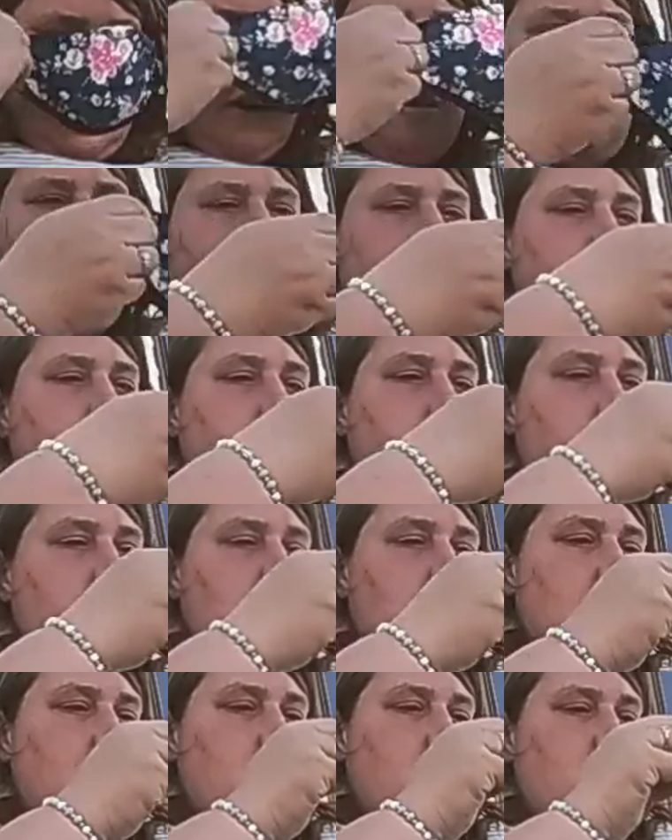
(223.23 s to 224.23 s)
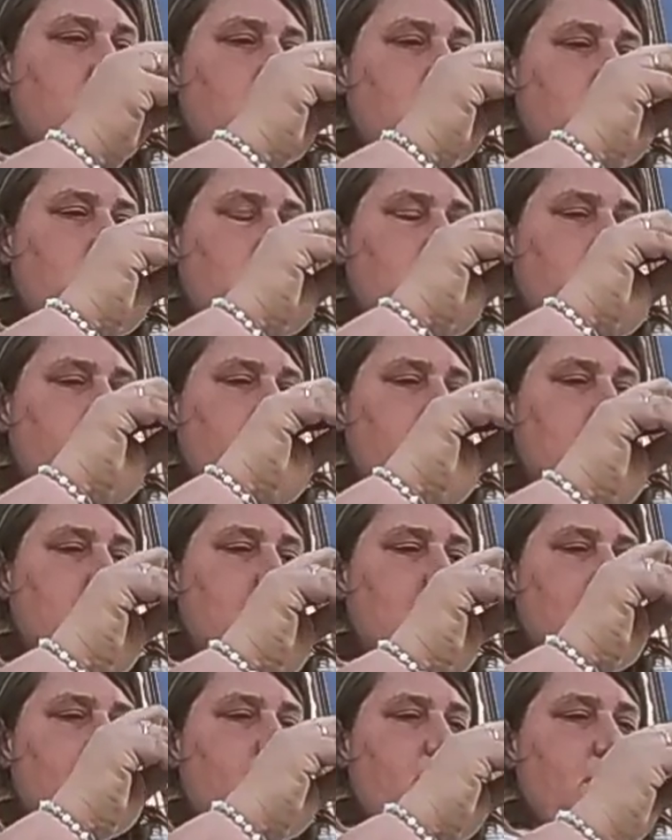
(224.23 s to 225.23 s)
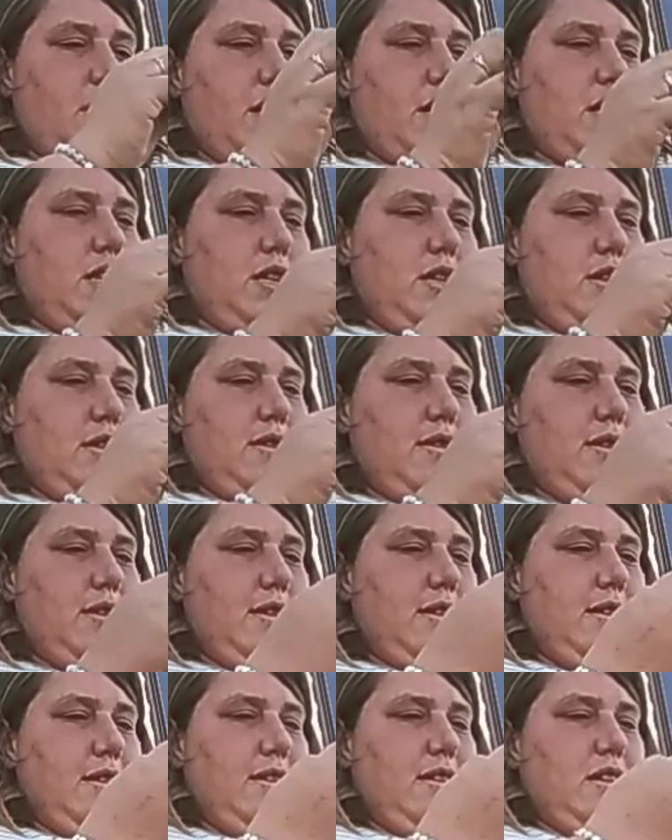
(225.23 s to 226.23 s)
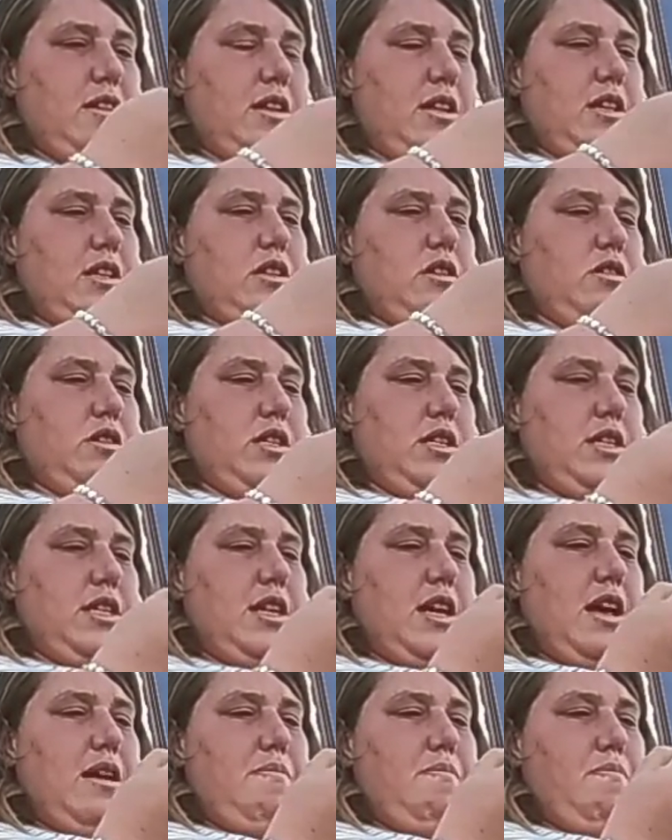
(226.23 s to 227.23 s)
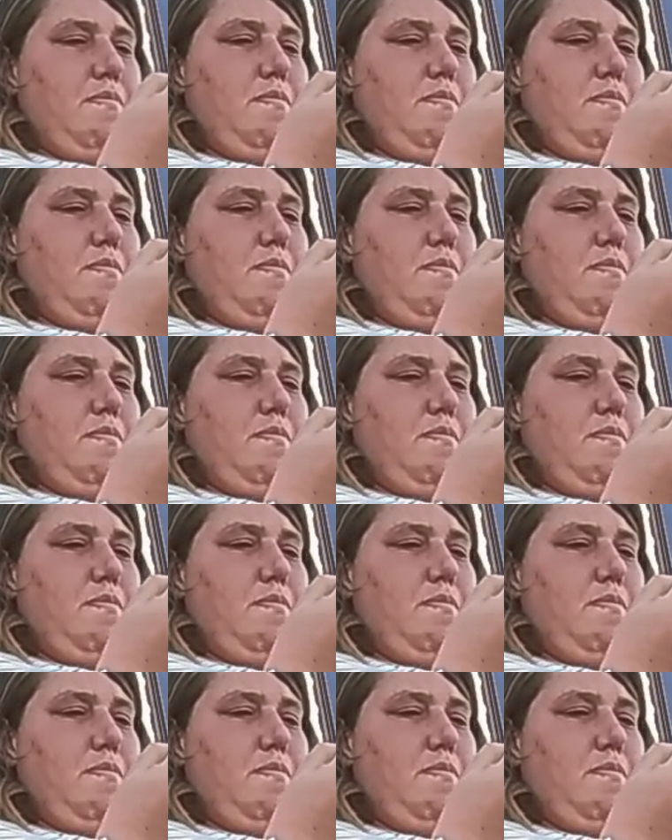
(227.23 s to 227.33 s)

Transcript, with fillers: Oh, it's really it's really tight on it. Let's loosen it up.